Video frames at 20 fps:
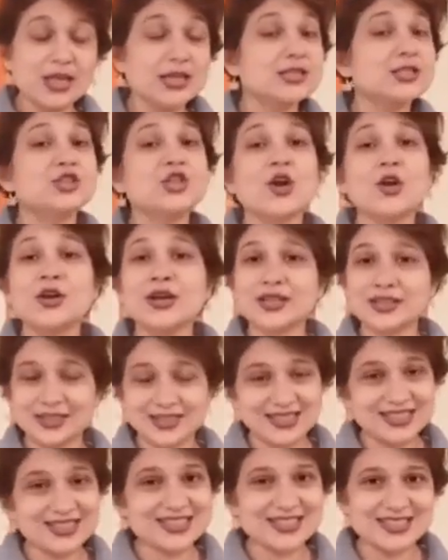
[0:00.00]
During
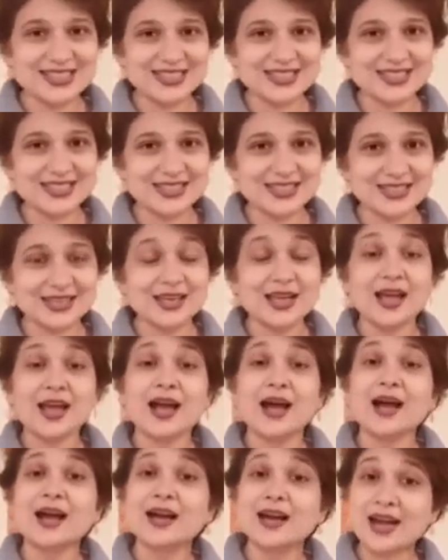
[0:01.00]
this season,
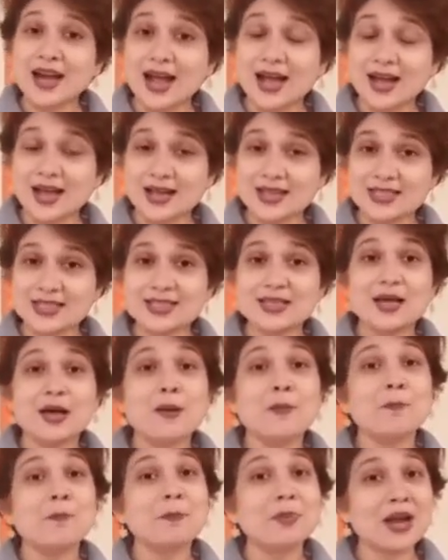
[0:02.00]
grass,
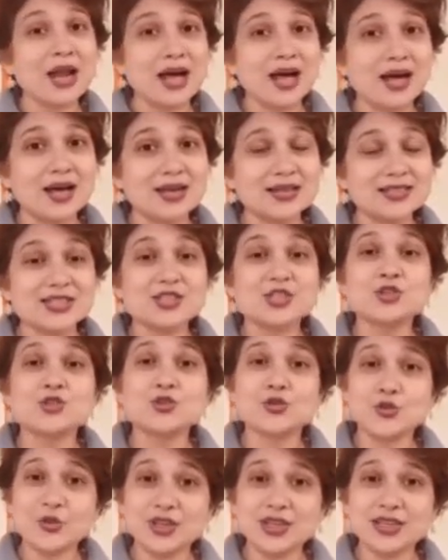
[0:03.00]
plants,
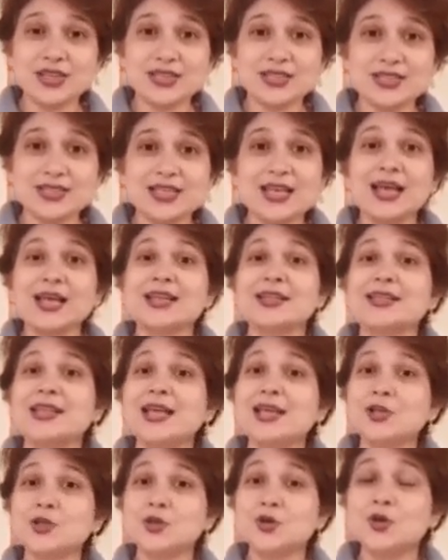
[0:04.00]
trees,
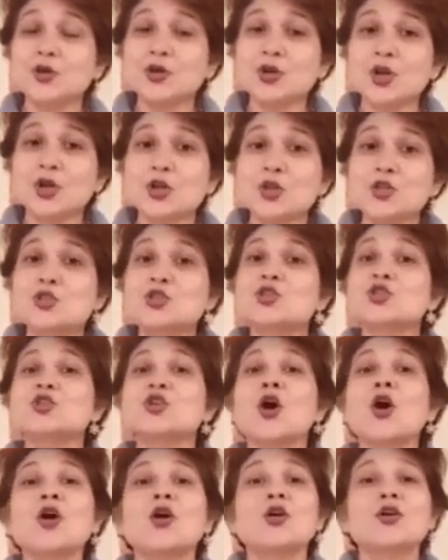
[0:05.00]
they look
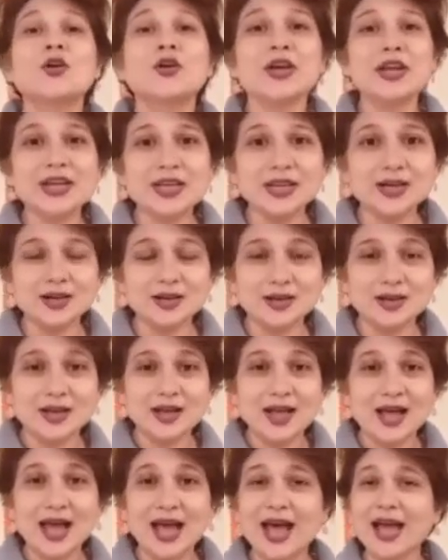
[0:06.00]
so greener
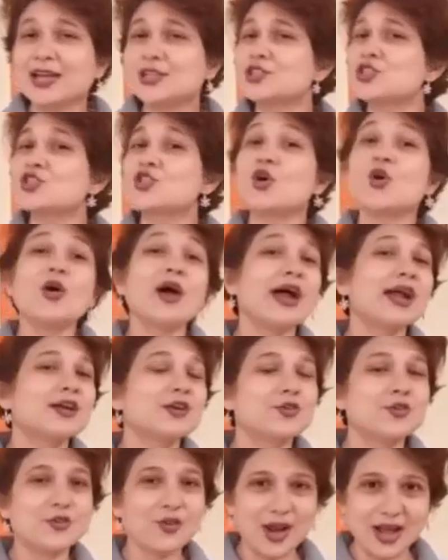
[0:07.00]
and so
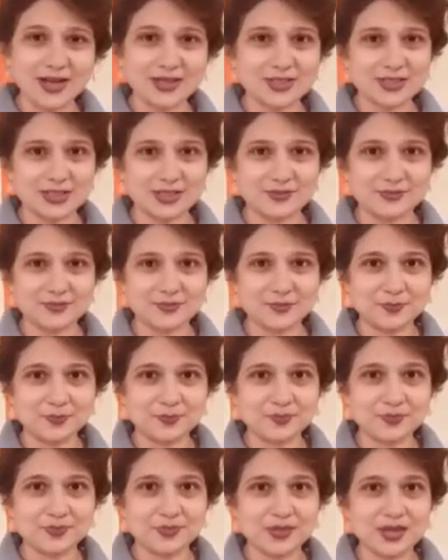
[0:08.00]
attractive.
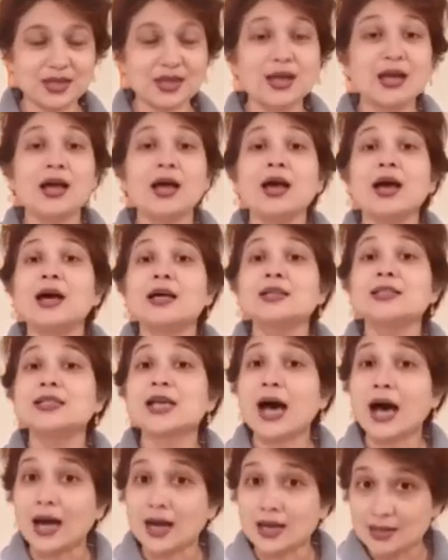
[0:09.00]

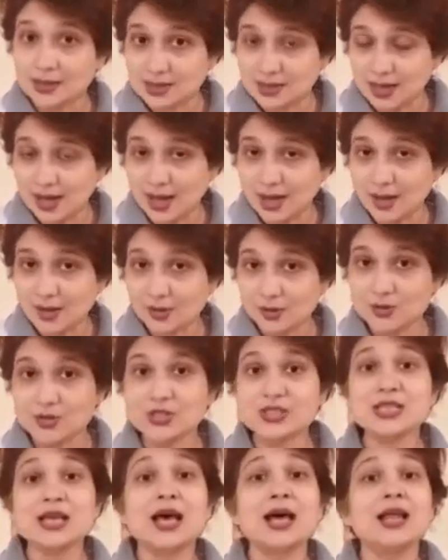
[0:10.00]
Dark
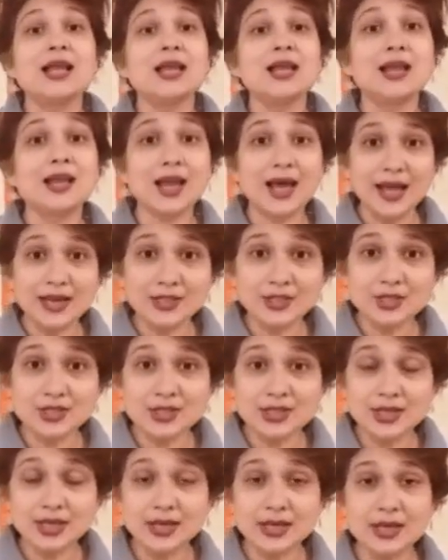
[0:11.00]
clouds,
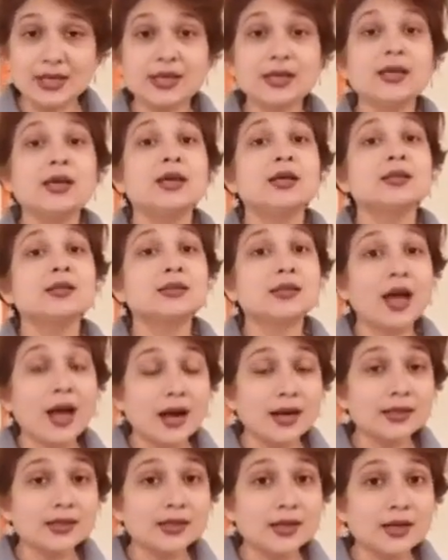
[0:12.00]
lightning,
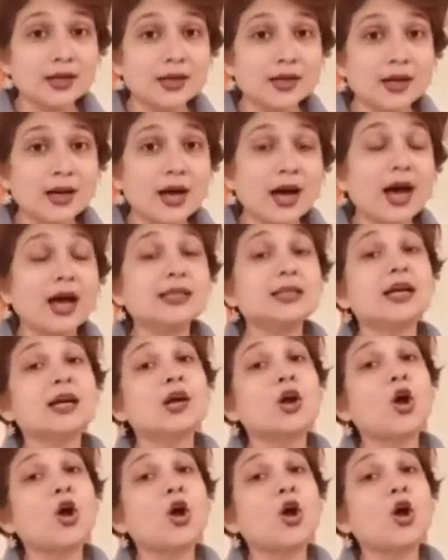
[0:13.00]
thunder are the